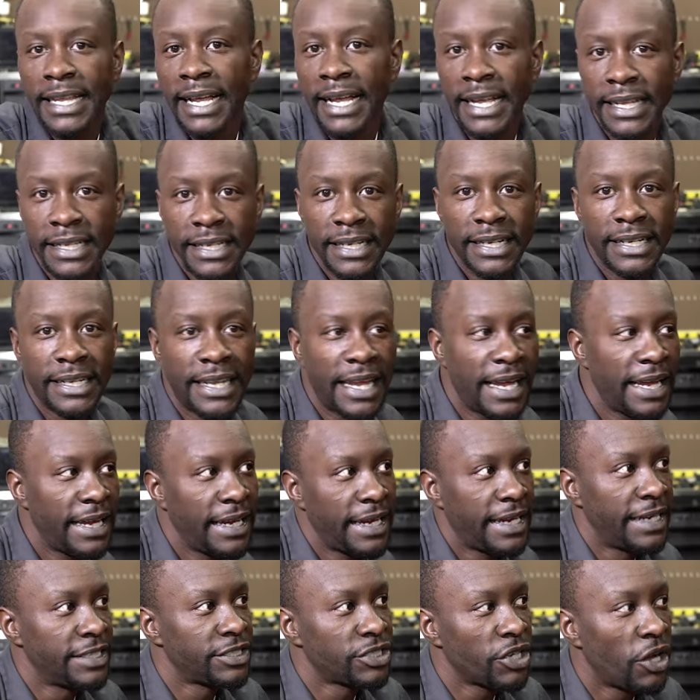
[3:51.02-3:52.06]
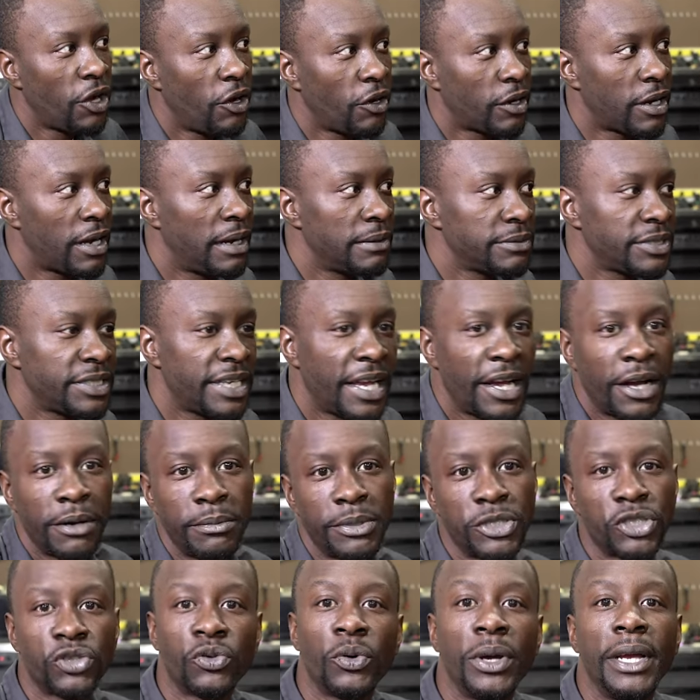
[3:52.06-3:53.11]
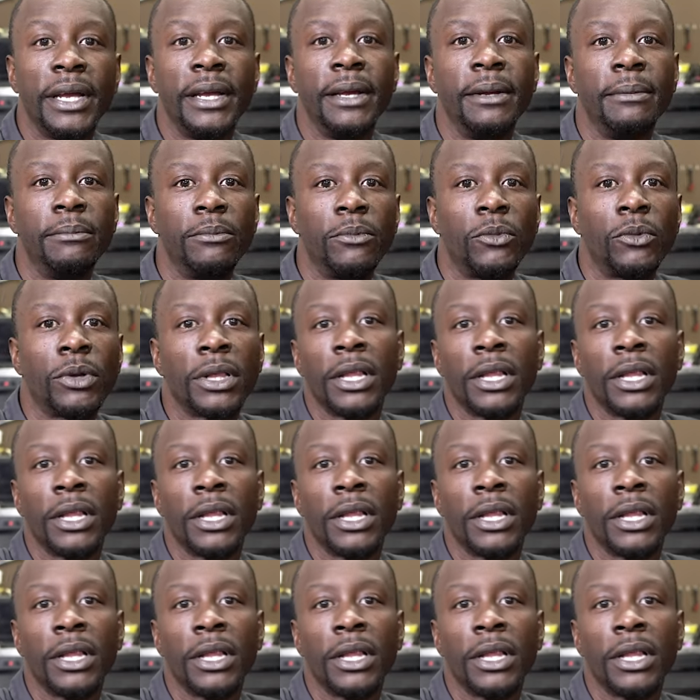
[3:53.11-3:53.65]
the end of the day, it all comes down between